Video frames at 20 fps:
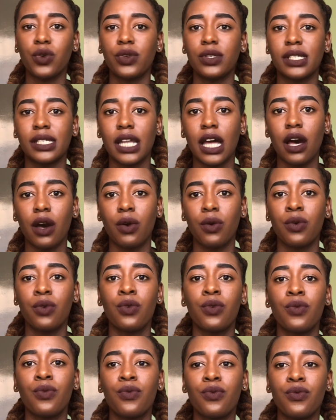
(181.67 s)
because now
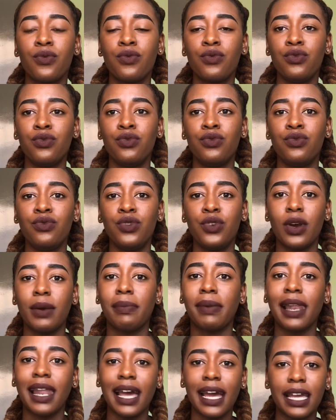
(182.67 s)
you're
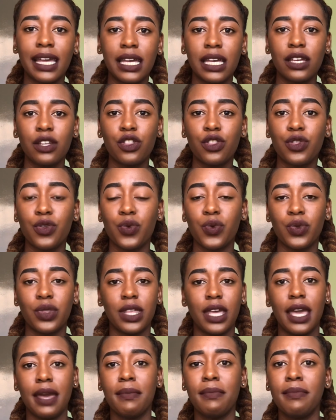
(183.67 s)
applying through
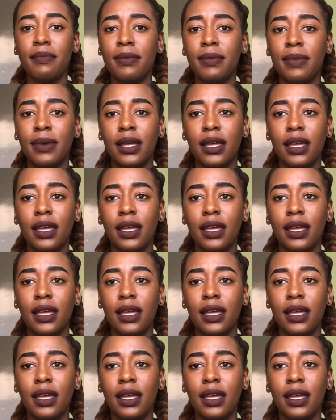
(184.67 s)
them